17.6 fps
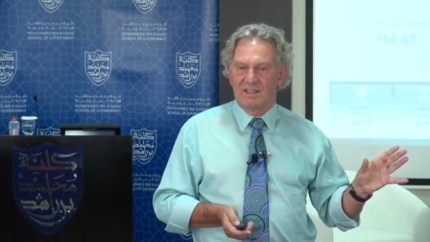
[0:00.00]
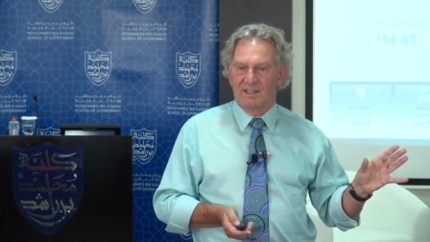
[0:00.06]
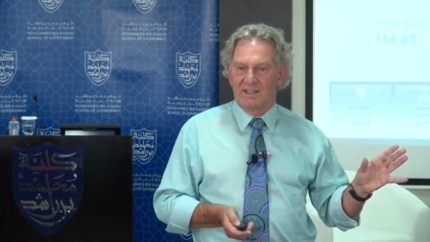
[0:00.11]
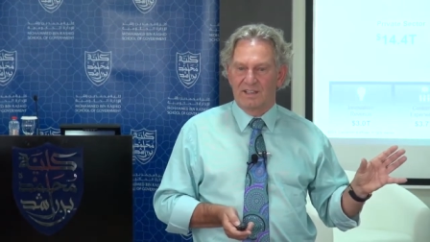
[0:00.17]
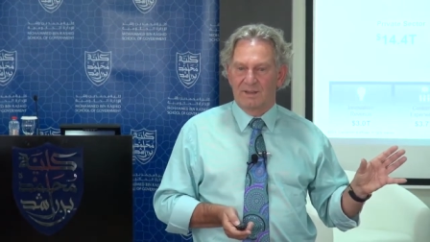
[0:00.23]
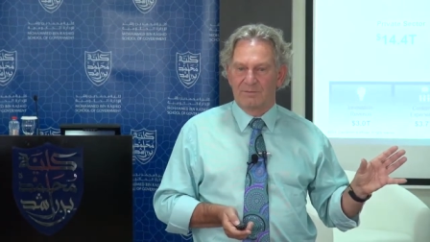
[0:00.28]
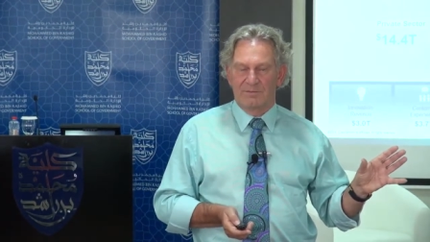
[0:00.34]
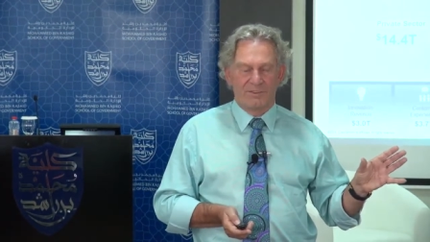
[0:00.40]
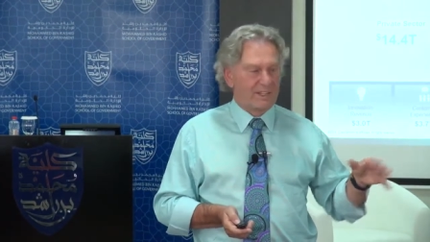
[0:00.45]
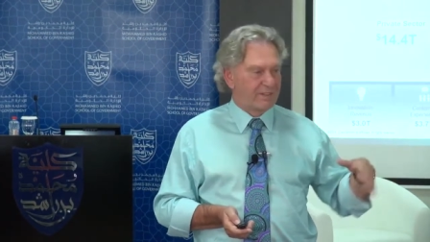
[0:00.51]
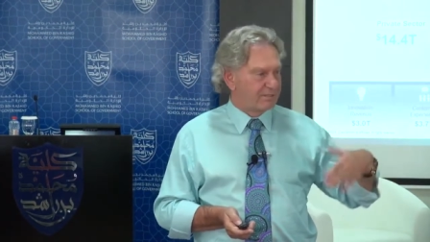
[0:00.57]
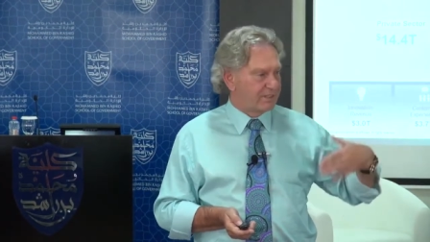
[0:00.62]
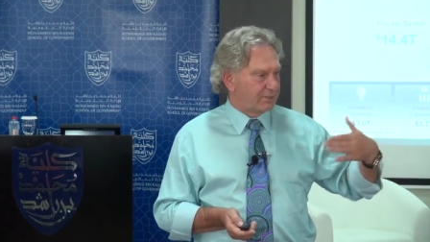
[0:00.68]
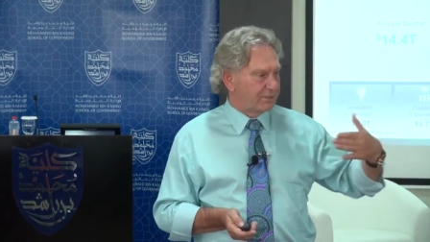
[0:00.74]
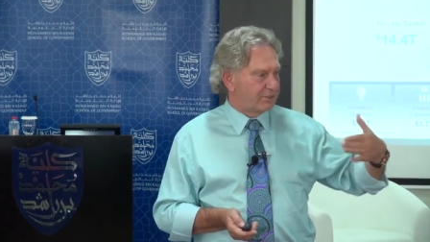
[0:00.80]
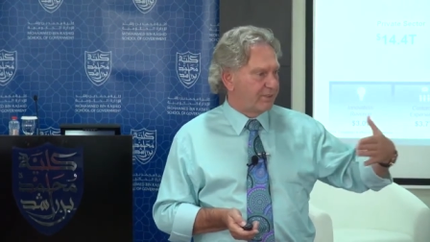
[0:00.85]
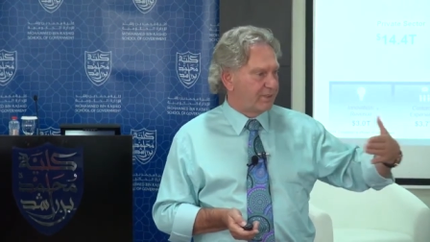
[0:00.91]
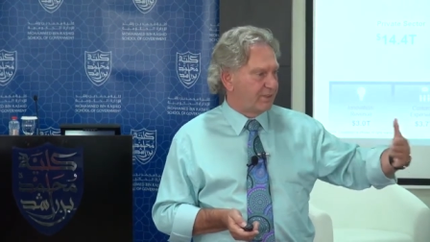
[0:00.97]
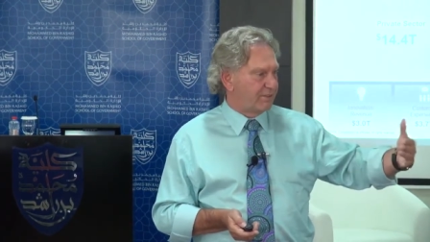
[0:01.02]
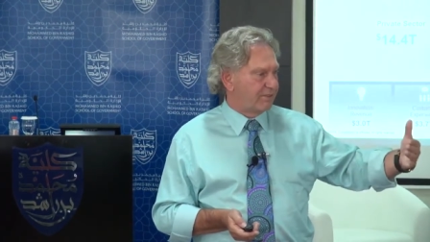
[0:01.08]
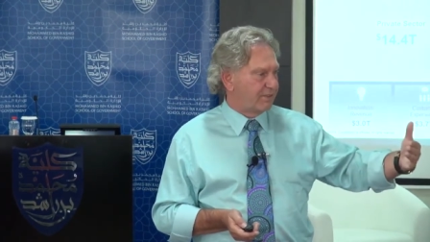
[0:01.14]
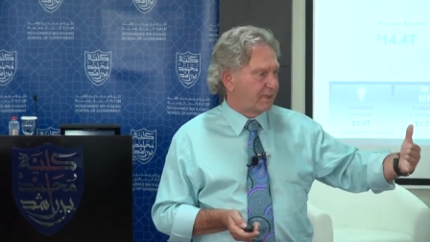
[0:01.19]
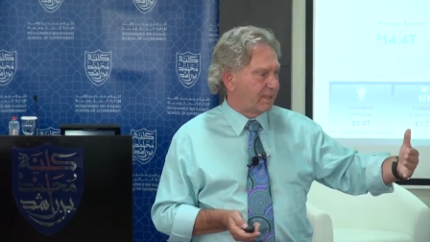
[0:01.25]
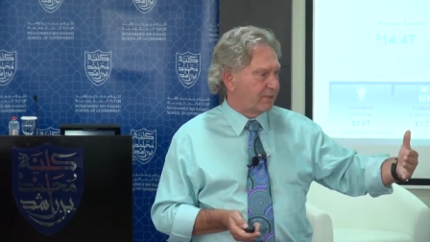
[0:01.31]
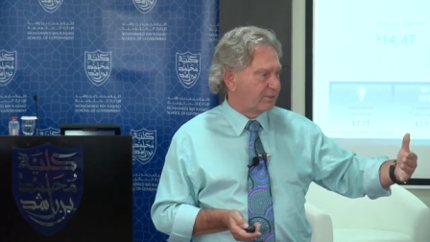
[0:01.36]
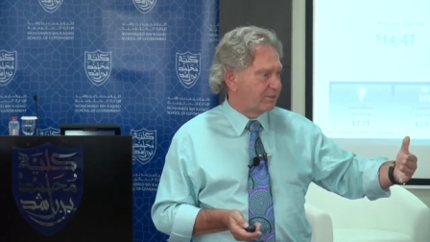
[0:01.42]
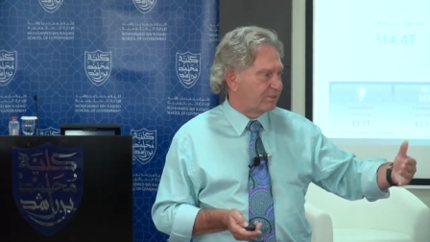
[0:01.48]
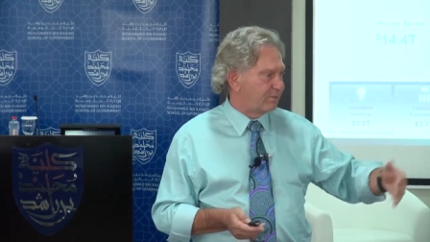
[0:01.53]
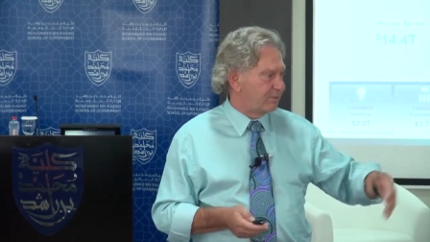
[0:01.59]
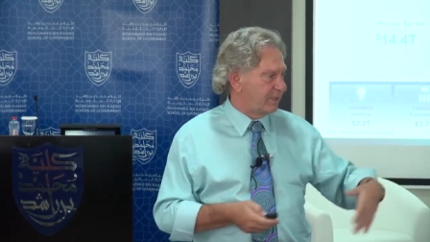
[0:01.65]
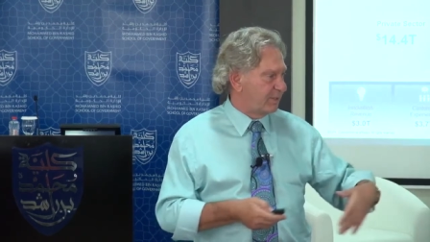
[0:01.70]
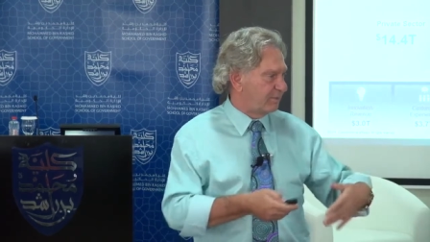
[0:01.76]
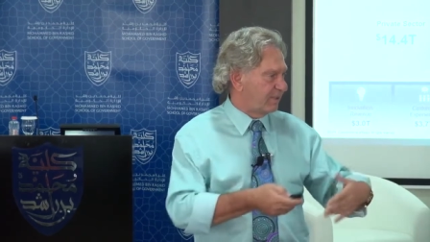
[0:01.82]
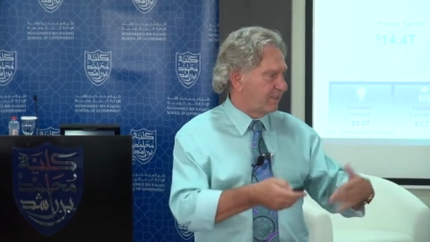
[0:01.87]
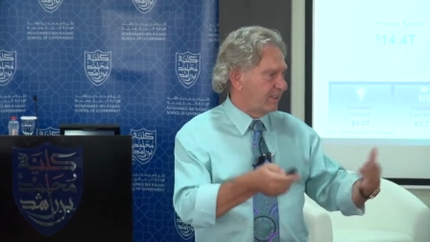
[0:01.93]
Um, we have now twelve thousand
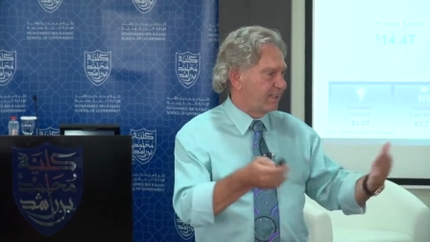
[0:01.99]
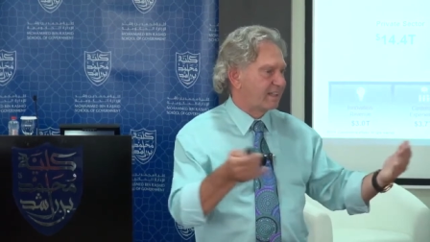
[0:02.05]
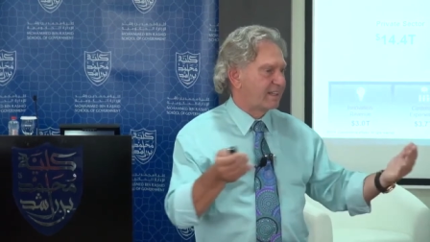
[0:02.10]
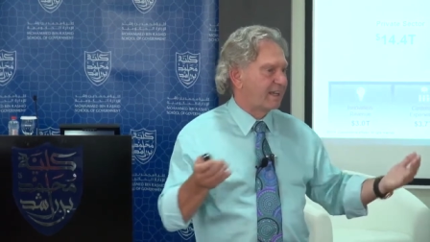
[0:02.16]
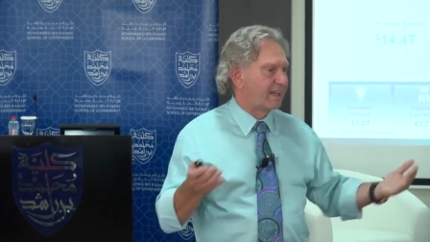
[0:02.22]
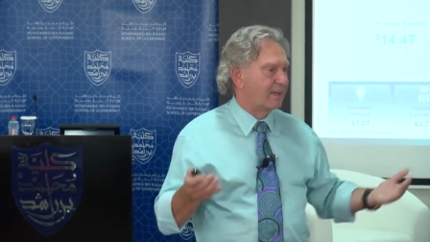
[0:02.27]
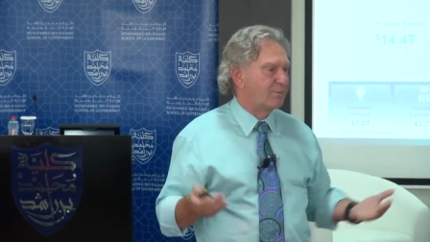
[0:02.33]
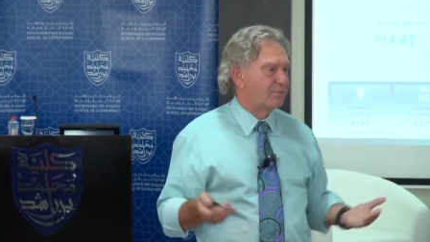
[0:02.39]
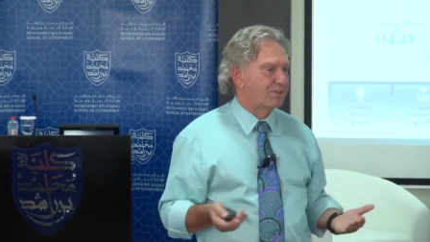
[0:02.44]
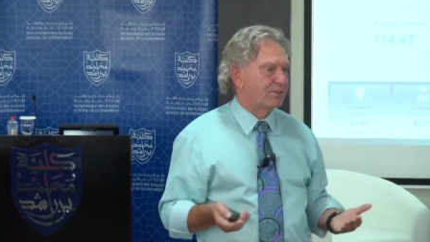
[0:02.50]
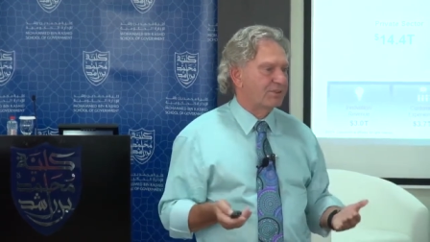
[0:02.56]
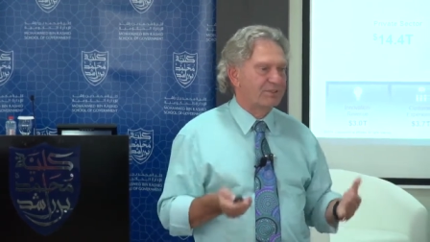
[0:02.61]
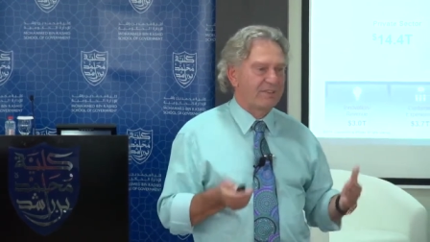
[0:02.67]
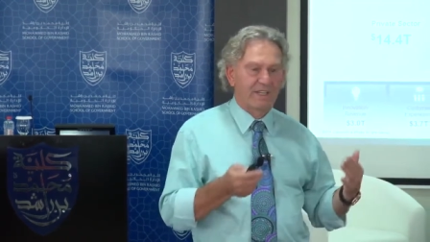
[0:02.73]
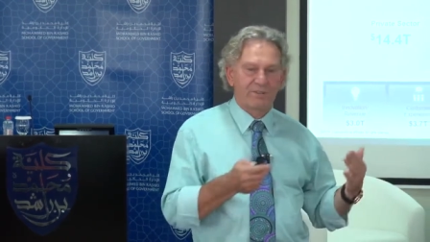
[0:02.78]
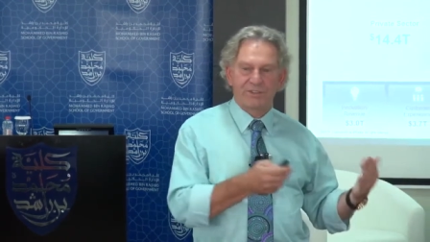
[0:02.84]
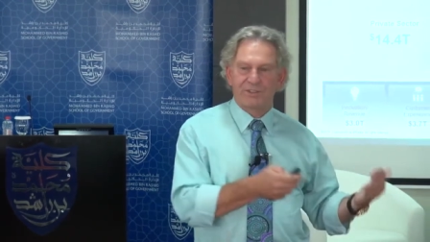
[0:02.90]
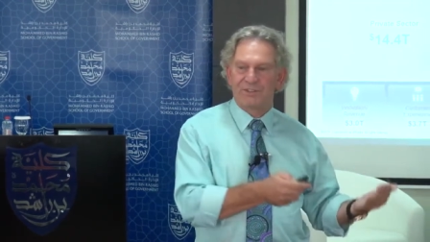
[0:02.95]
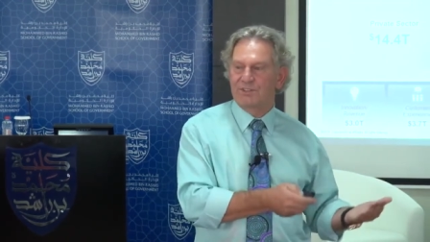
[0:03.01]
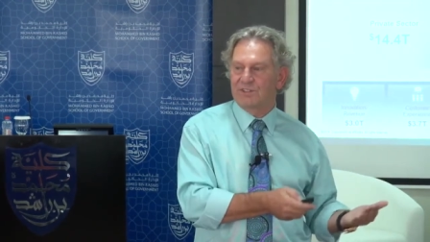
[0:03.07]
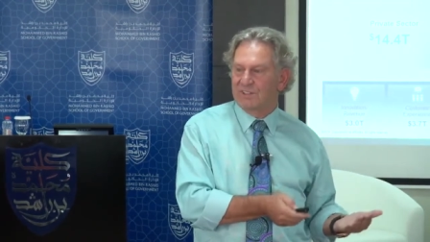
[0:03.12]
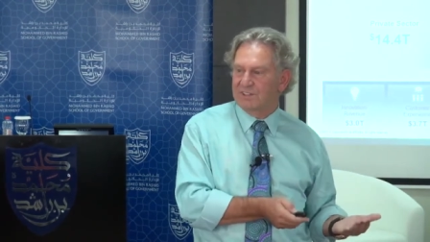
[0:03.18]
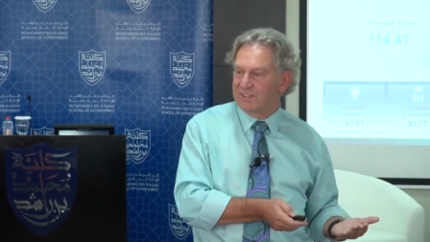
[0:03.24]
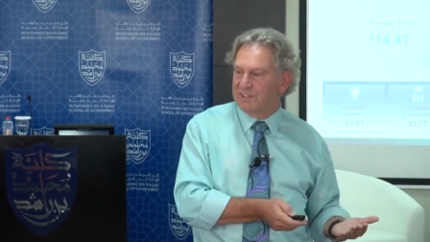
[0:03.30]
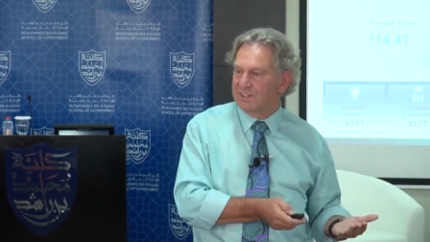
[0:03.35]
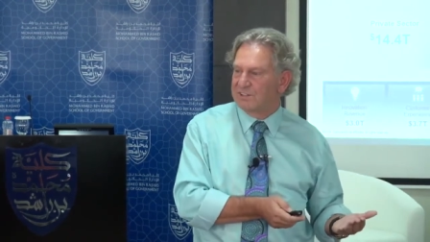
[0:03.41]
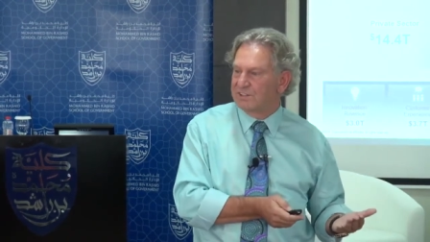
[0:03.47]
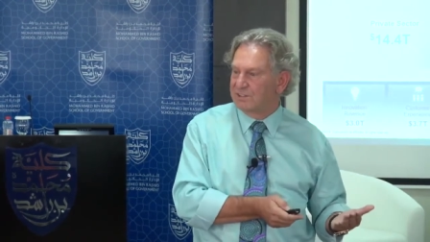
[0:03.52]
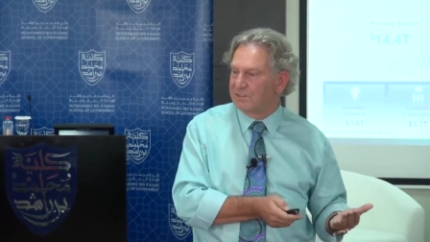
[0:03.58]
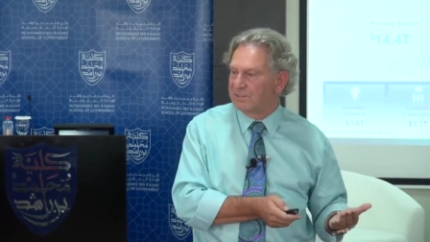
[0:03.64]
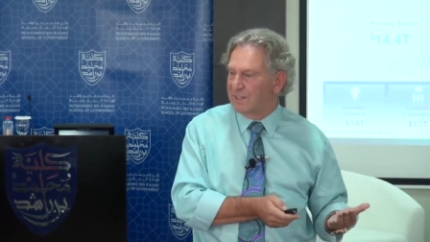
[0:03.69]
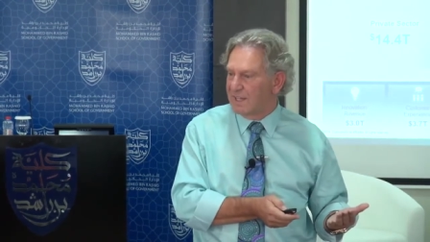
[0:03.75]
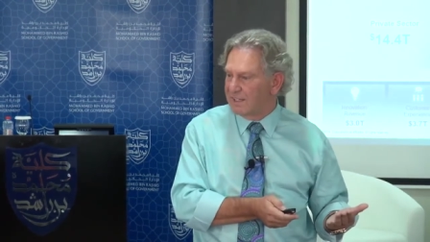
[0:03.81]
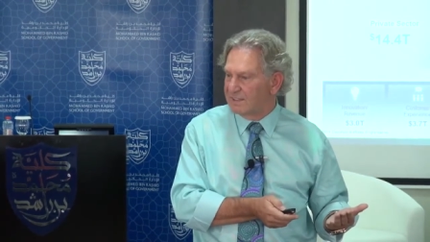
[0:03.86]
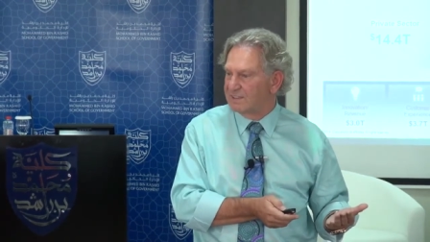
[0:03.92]
people in a campus. We have a utilization
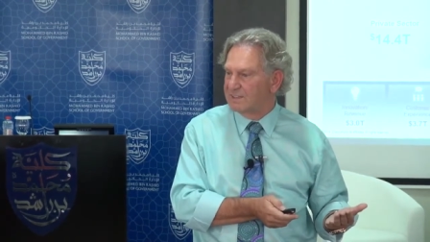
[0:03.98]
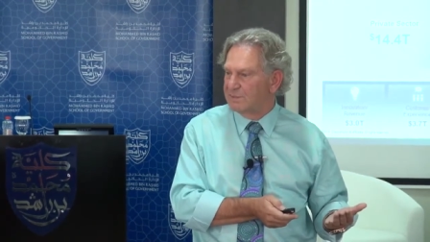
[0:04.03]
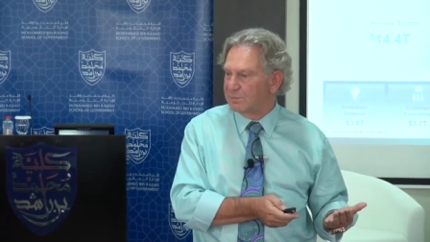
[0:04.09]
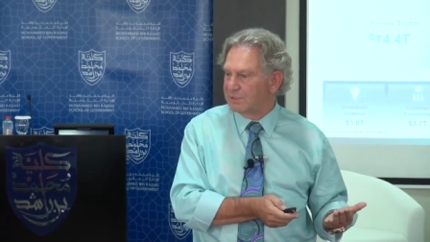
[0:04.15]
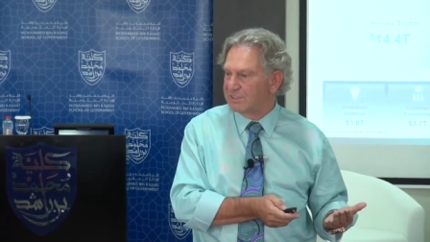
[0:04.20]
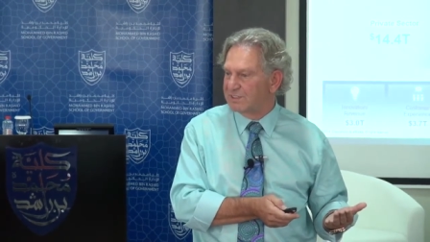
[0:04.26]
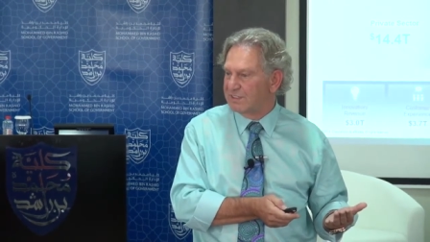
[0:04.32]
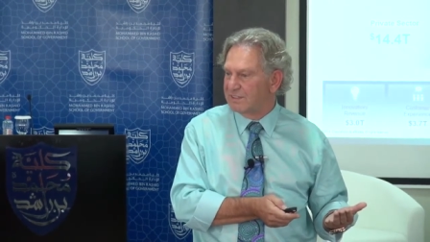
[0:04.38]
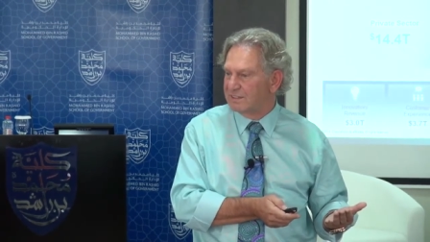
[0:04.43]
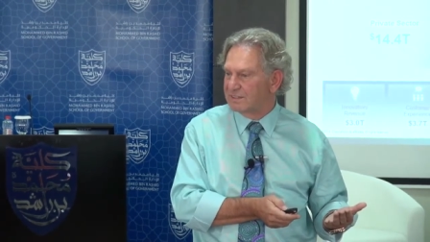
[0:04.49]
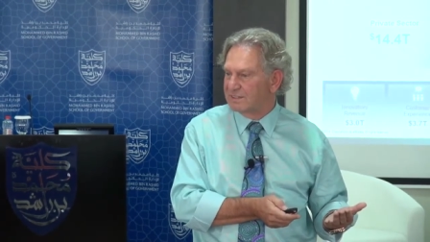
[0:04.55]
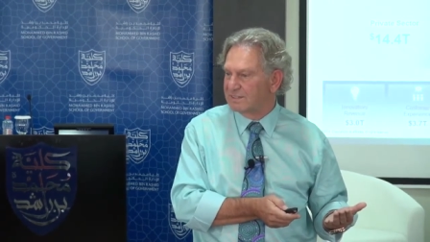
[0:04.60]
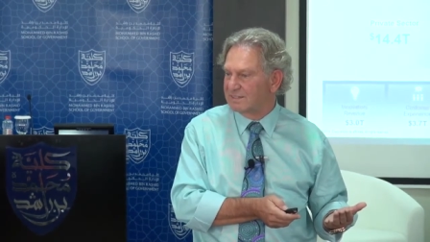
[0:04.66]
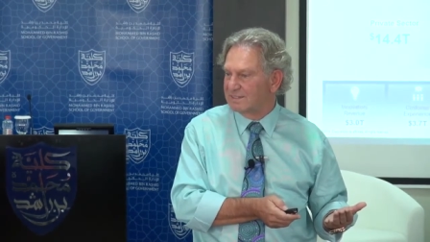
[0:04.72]
of ninety percent.